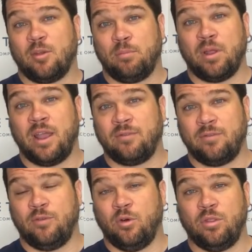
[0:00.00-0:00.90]
compliant
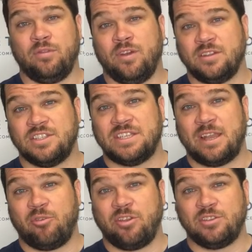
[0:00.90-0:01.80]
for the 1st of
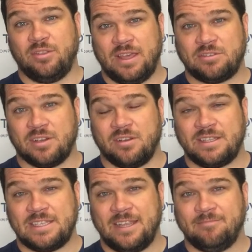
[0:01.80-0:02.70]
January
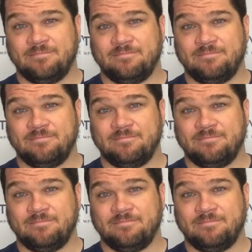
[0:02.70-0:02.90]
2019.